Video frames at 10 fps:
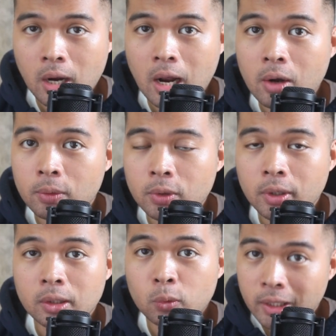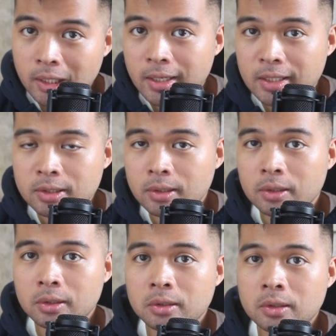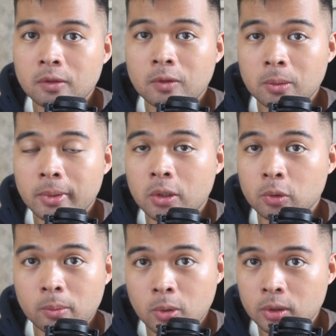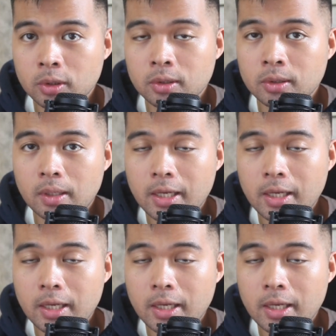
how you can quickly get started developing your reports